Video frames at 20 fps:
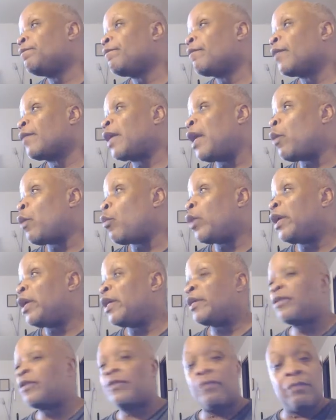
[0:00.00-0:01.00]
And when
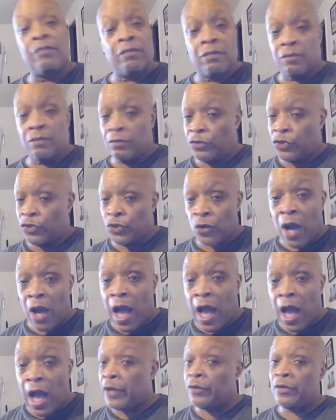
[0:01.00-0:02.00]
it's
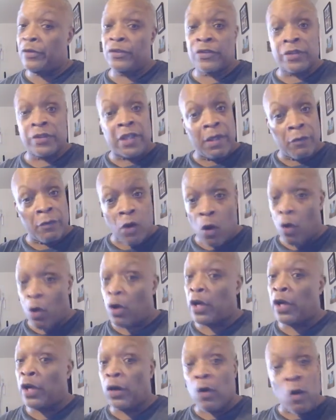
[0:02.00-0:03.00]
dry, you can just keep
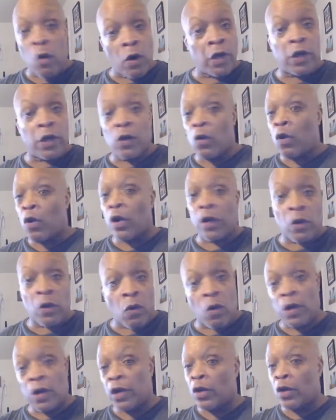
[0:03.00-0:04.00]
going and going and going and
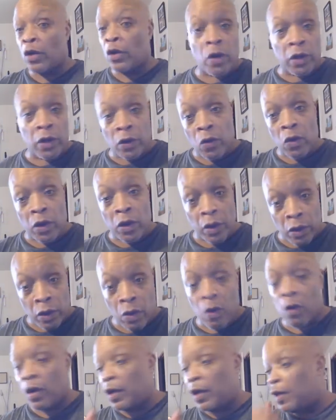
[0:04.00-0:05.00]
going and going and going and
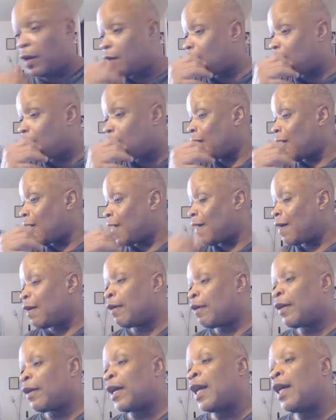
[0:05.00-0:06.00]
going,
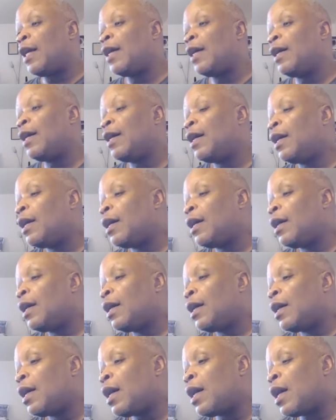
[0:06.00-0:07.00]
okay?
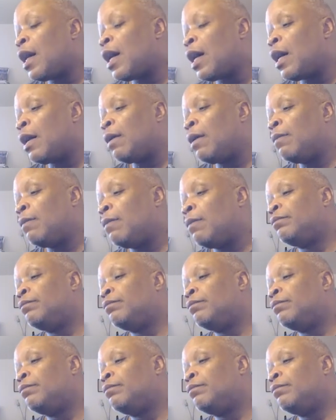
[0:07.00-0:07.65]
Um,